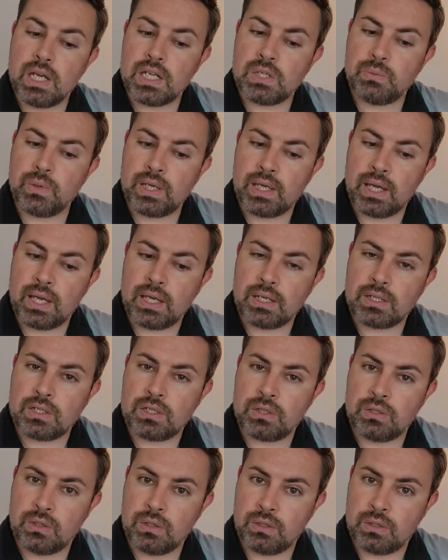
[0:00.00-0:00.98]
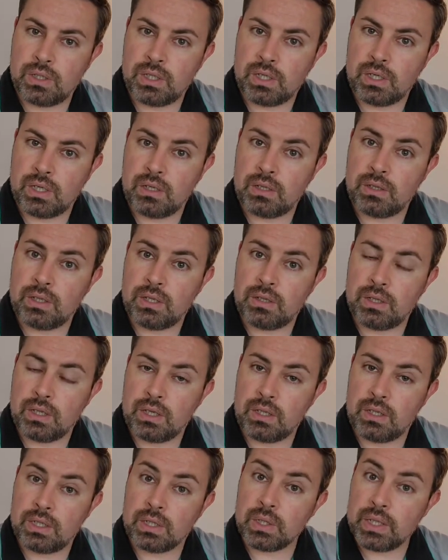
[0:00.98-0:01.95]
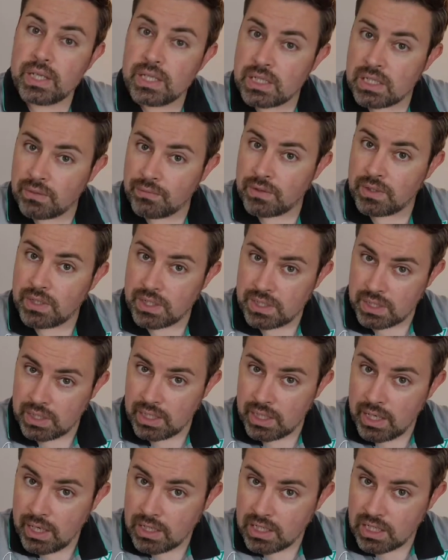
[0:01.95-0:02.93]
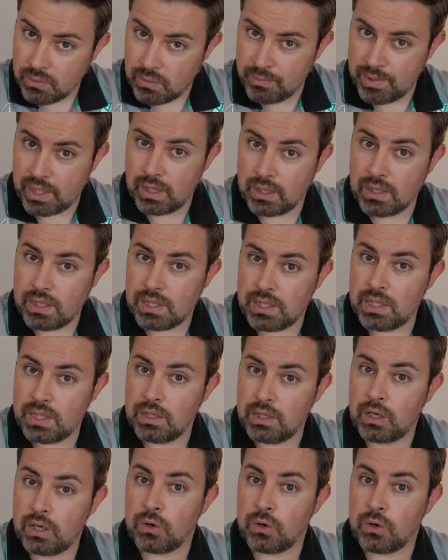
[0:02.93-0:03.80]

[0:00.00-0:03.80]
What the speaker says: as we get to the late 70s and 80s, we begin to see the